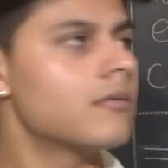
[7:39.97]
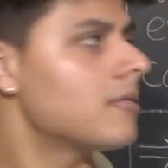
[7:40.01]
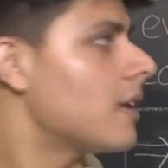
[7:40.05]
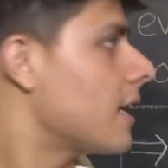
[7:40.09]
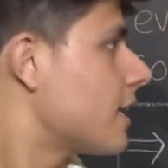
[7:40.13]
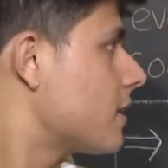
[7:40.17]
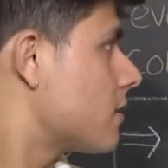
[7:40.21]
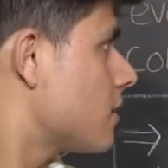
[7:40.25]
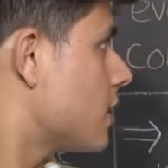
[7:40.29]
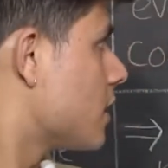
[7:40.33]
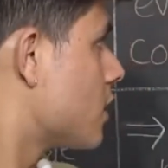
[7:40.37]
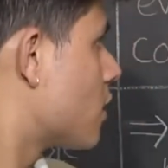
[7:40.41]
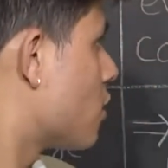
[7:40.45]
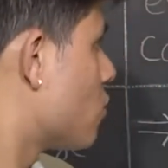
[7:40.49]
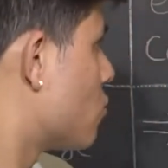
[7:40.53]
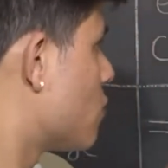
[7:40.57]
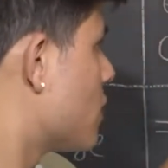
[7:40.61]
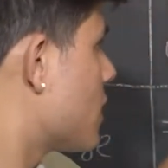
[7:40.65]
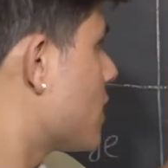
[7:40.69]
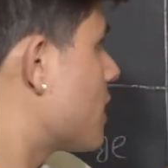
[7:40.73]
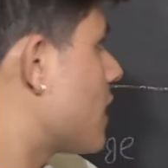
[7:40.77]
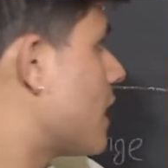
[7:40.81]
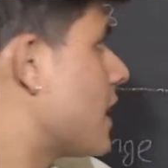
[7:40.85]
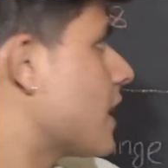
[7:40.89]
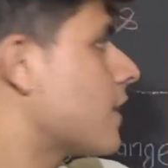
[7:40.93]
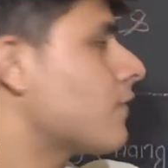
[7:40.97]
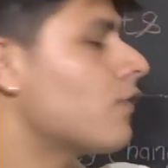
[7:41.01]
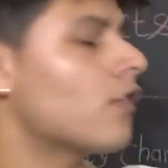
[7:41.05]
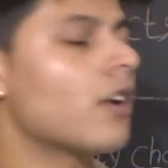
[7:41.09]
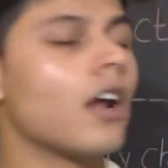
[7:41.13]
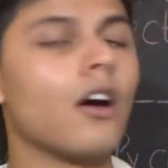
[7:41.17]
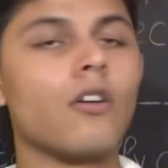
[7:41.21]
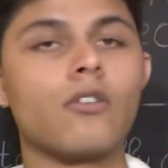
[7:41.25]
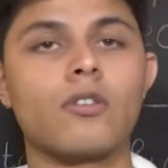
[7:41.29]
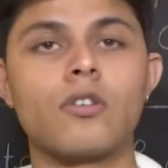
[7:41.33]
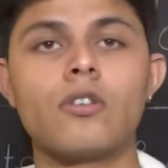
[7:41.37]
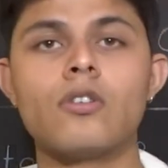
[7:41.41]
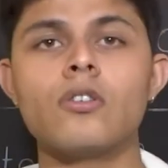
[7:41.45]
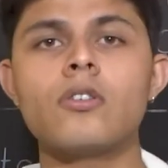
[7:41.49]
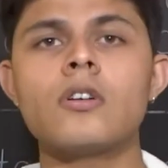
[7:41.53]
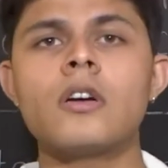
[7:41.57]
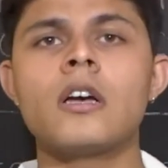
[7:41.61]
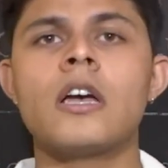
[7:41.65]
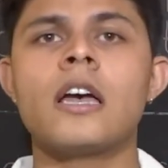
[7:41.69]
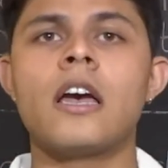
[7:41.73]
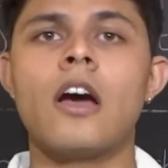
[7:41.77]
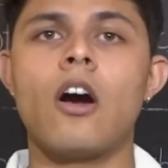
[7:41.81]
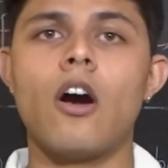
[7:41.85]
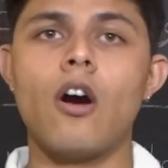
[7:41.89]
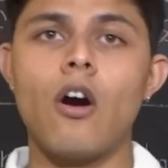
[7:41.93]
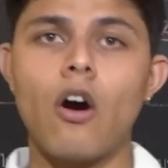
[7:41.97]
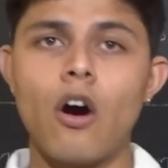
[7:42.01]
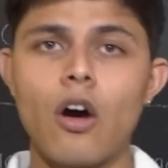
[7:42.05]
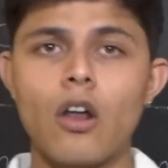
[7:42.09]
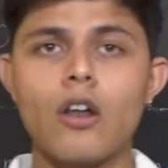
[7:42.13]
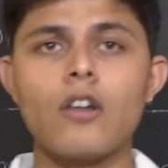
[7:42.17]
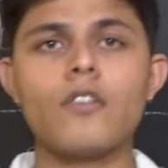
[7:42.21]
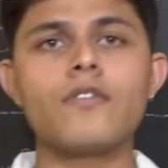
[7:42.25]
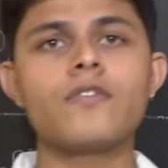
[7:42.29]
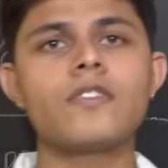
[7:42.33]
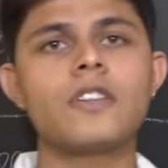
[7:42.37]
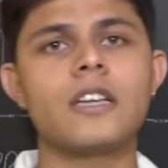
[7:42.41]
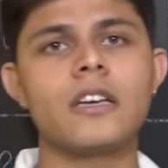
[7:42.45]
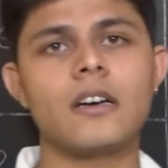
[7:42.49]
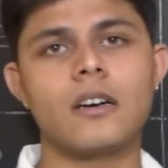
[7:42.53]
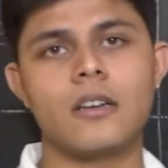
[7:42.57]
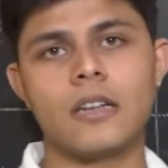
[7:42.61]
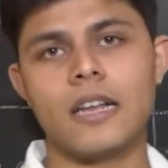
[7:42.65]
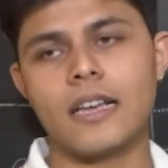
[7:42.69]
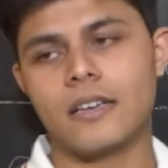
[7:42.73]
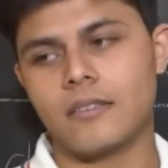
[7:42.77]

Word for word: like including Connect for Outlook, all of the